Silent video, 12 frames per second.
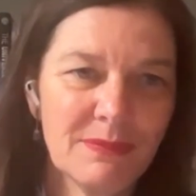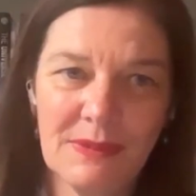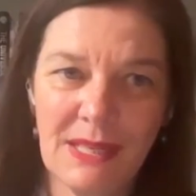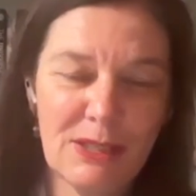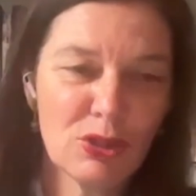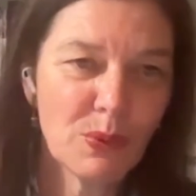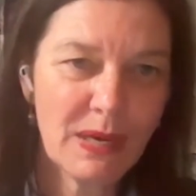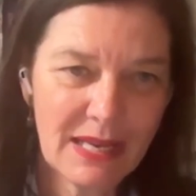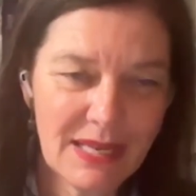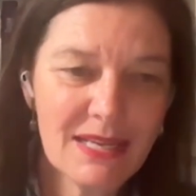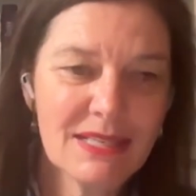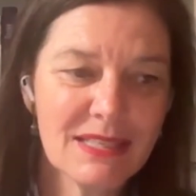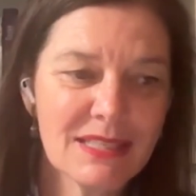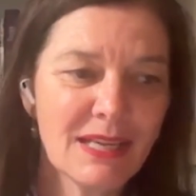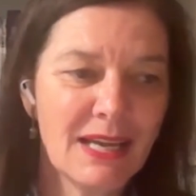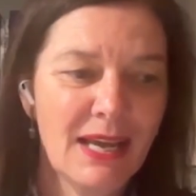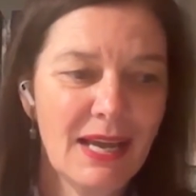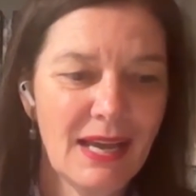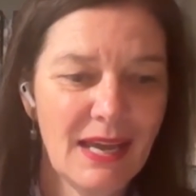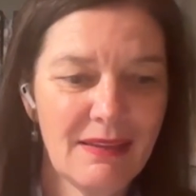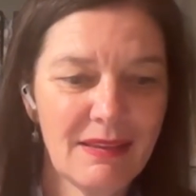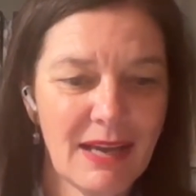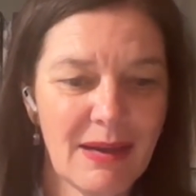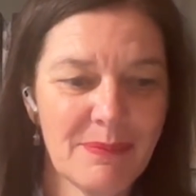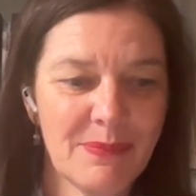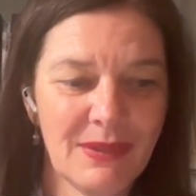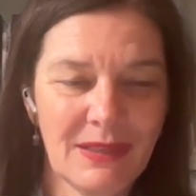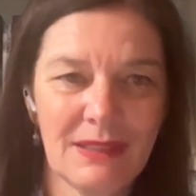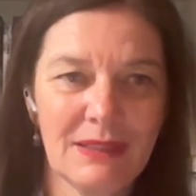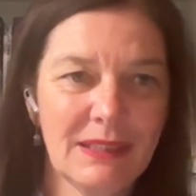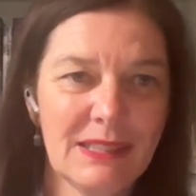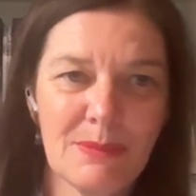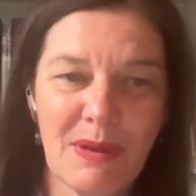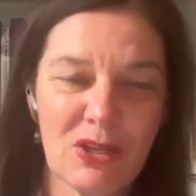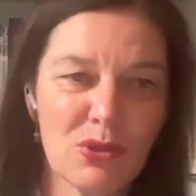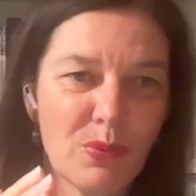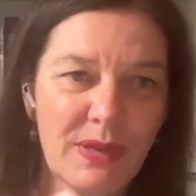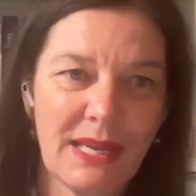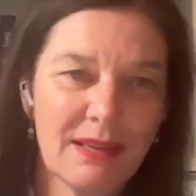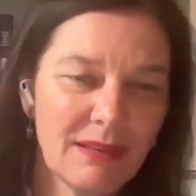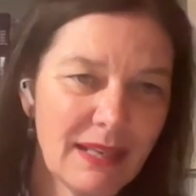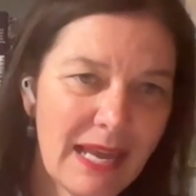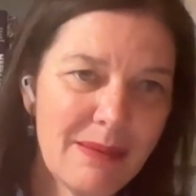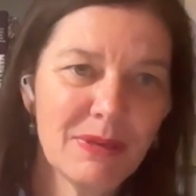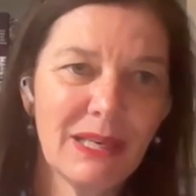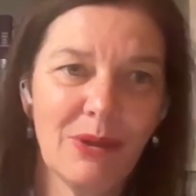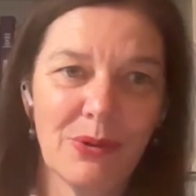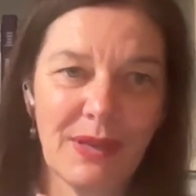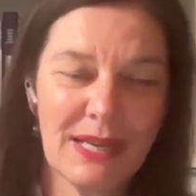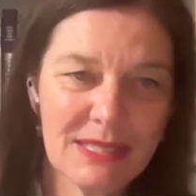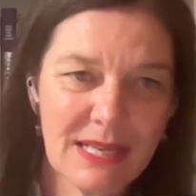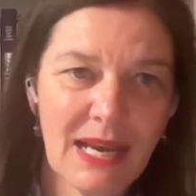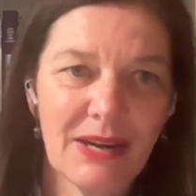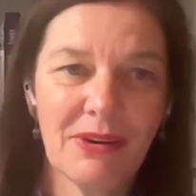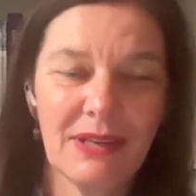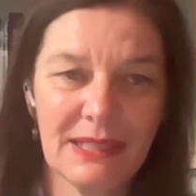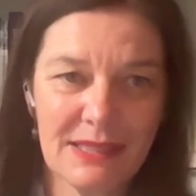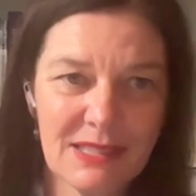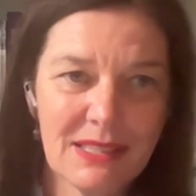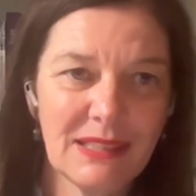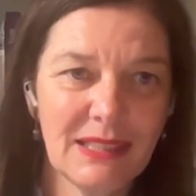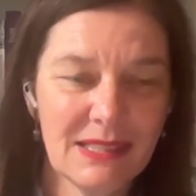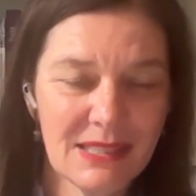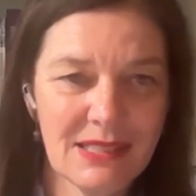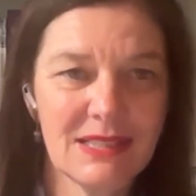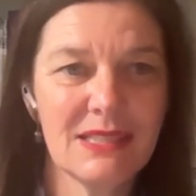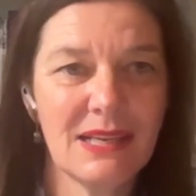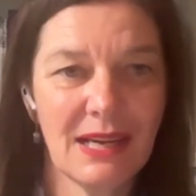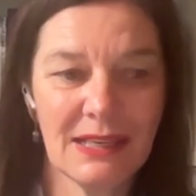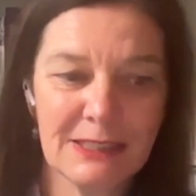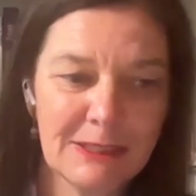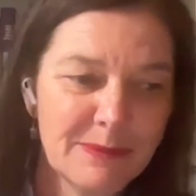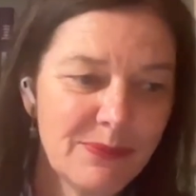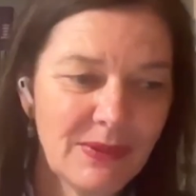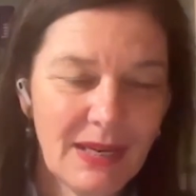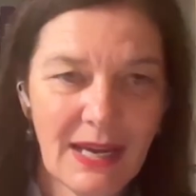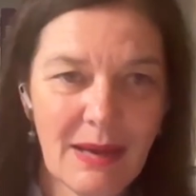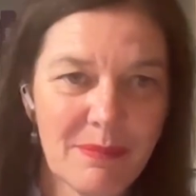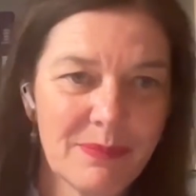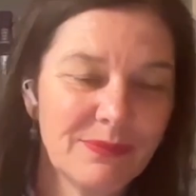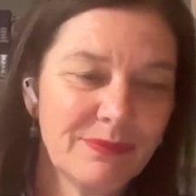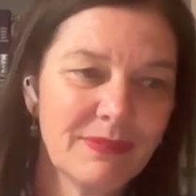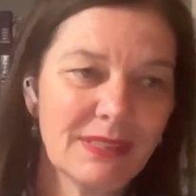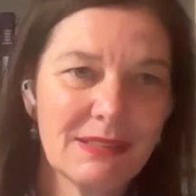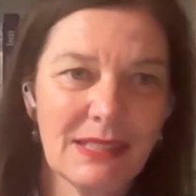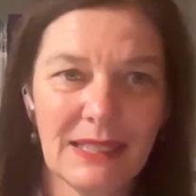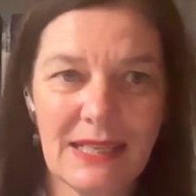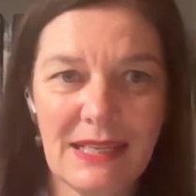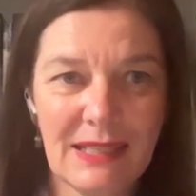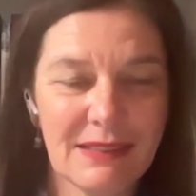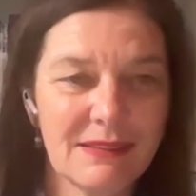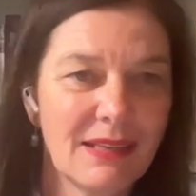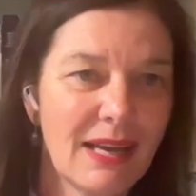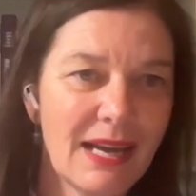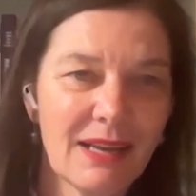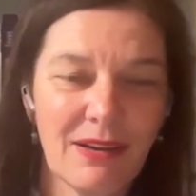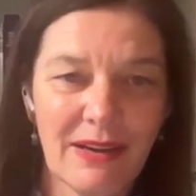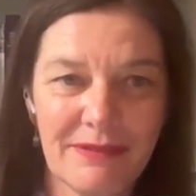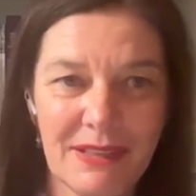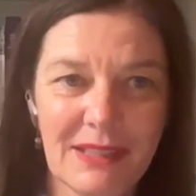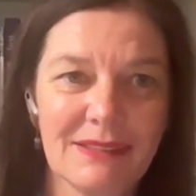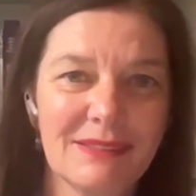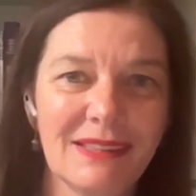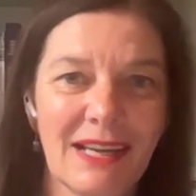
10, 20 years, let's make sure we get labelling on that data, and let's consider deleting it and archiving it.